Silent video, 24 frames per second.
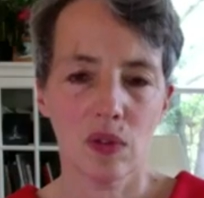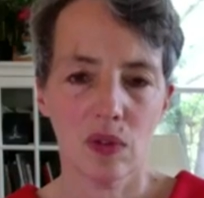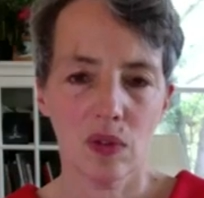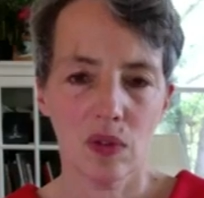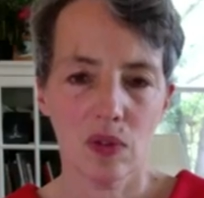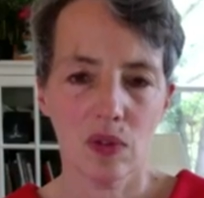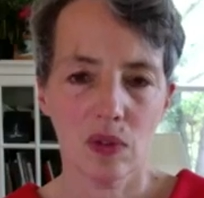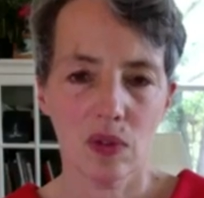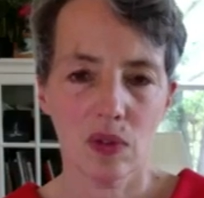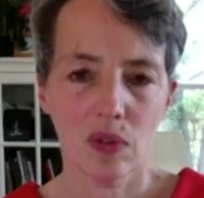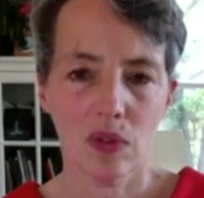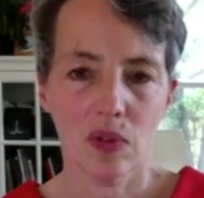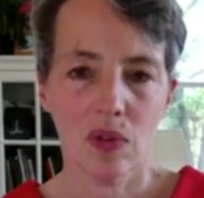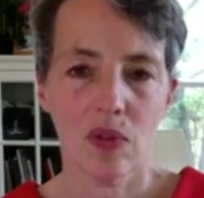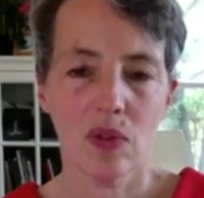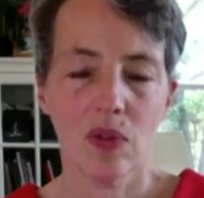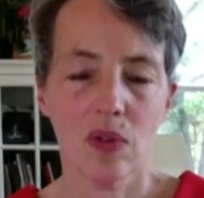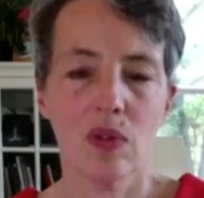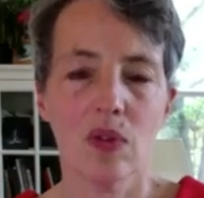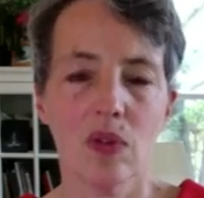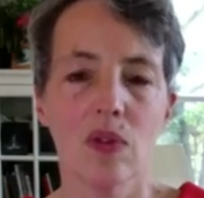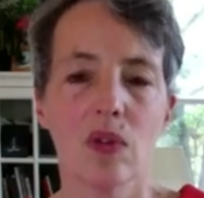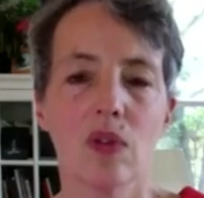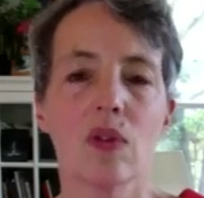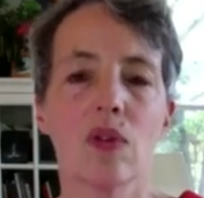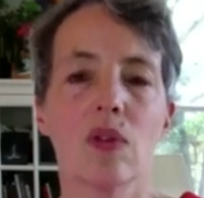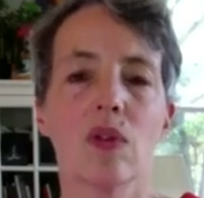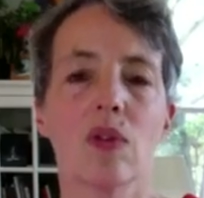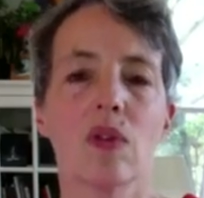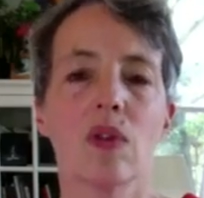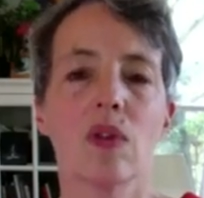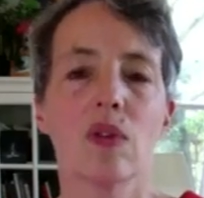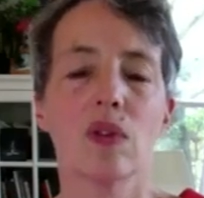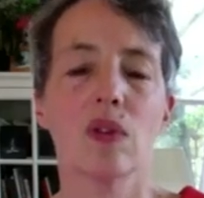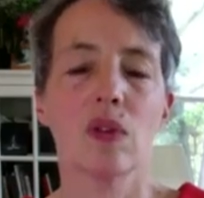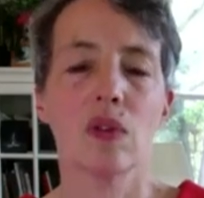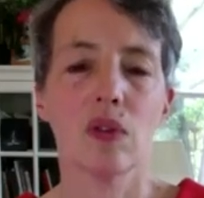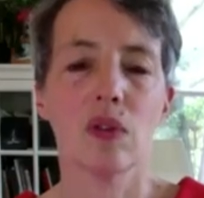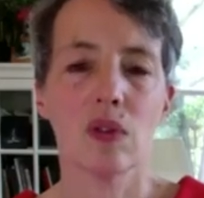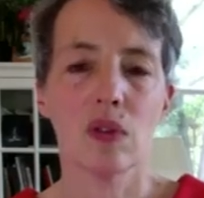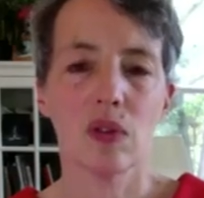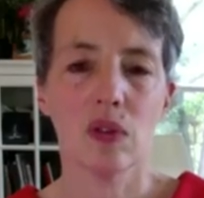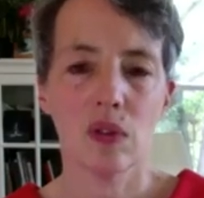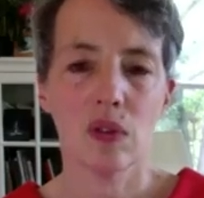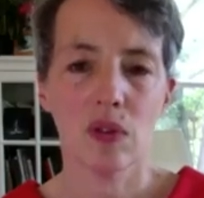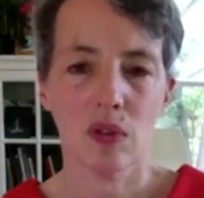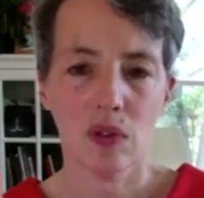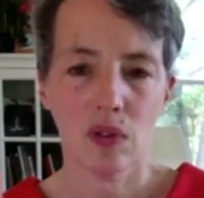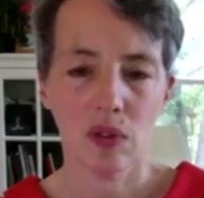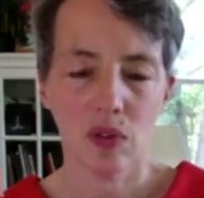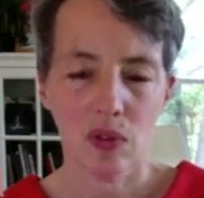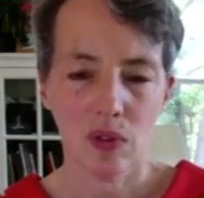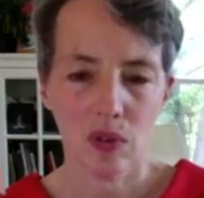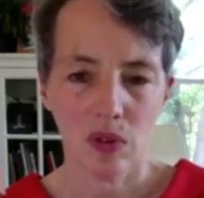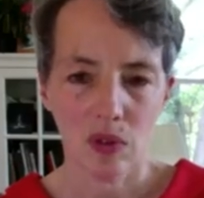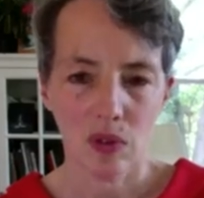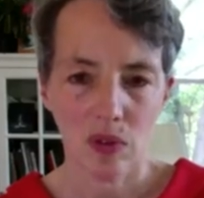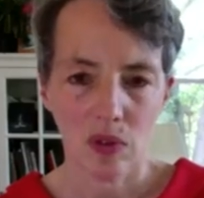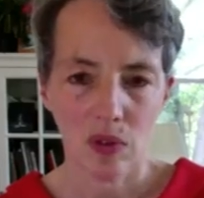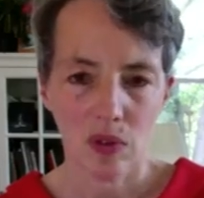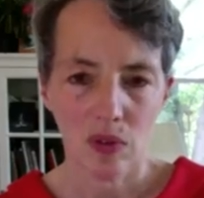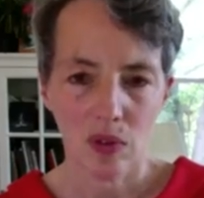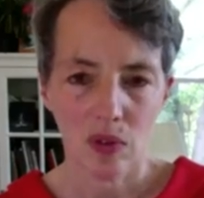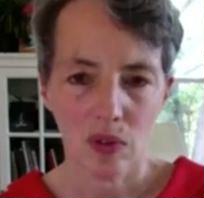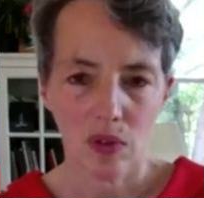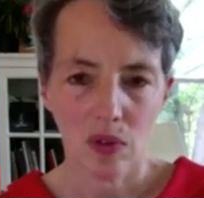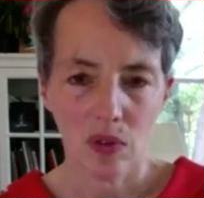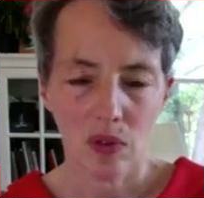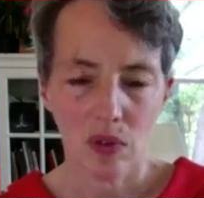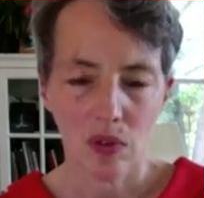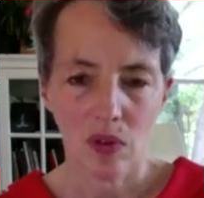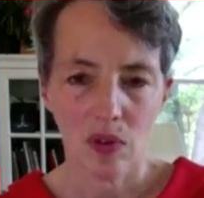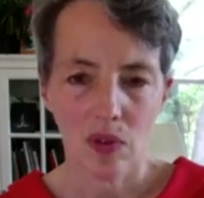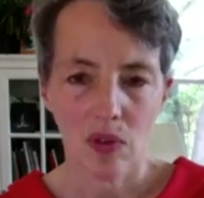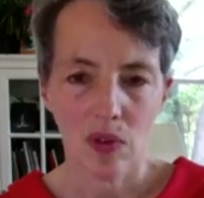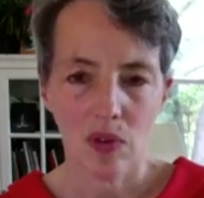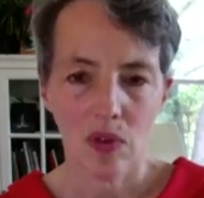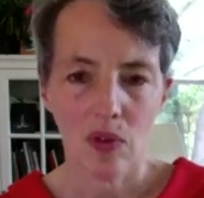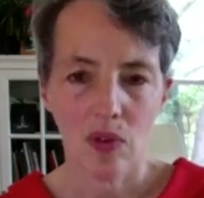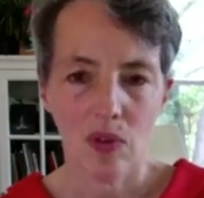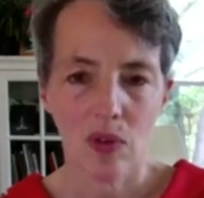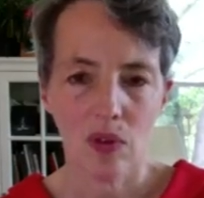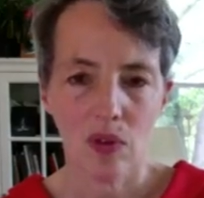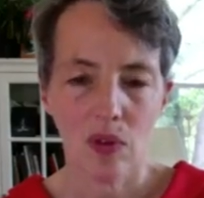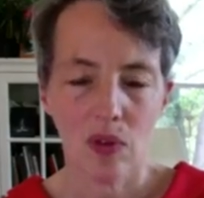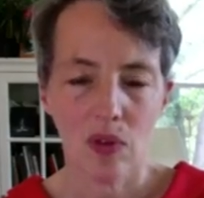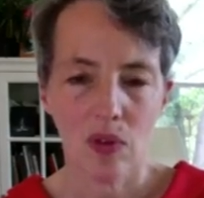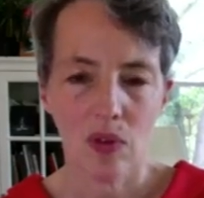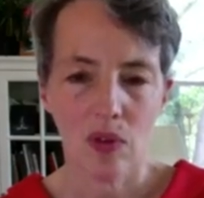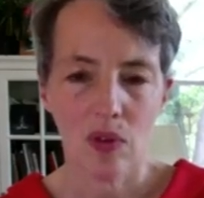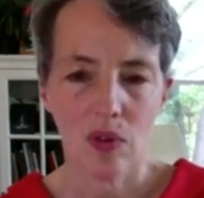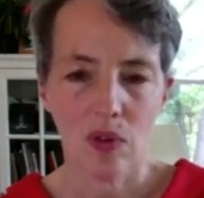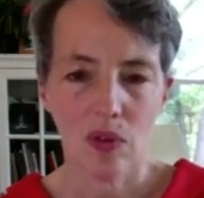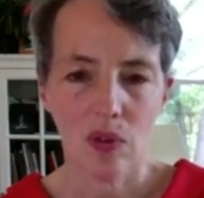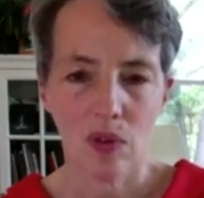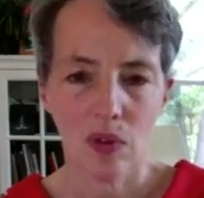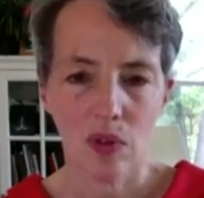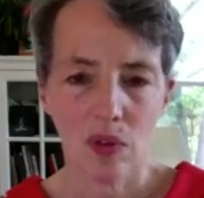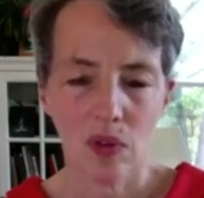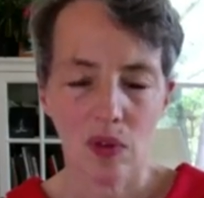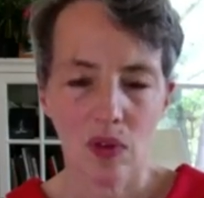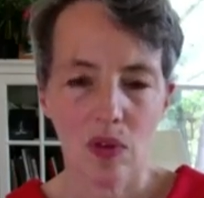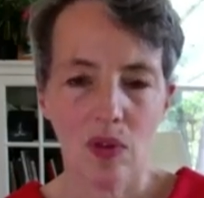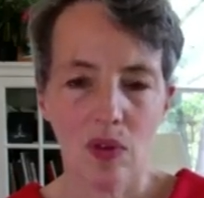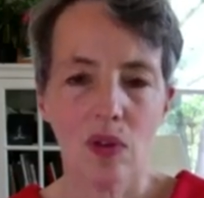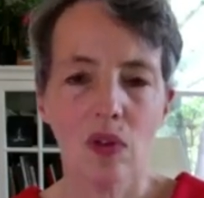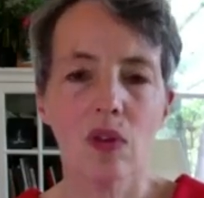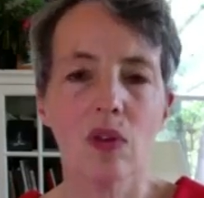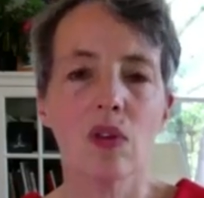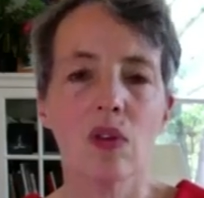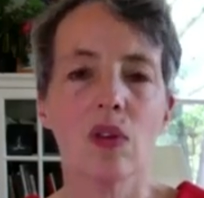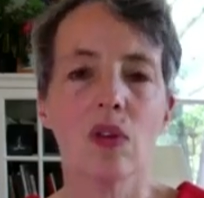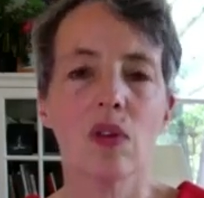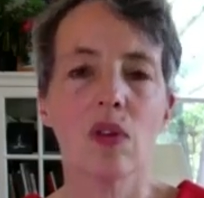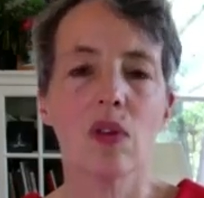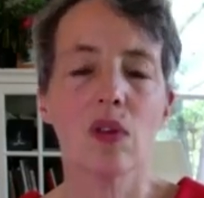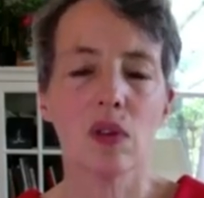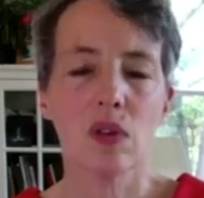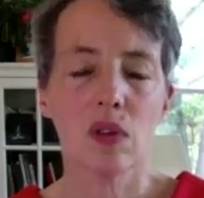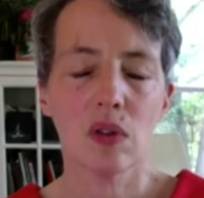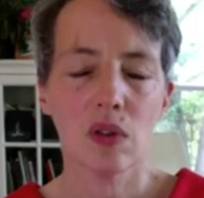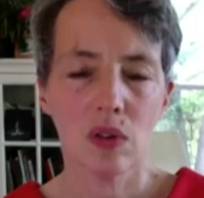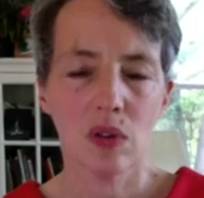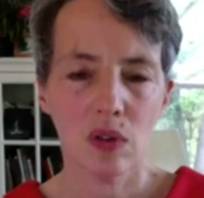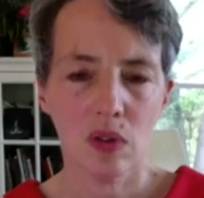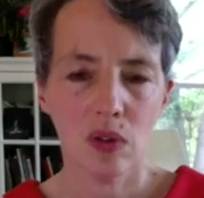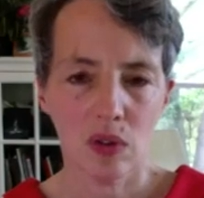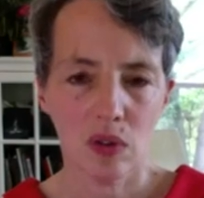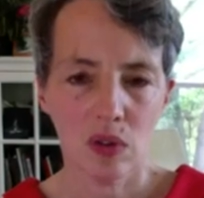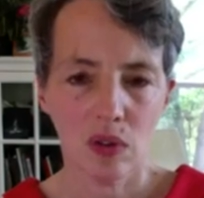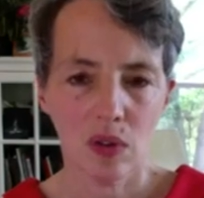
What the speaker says: (not speaking)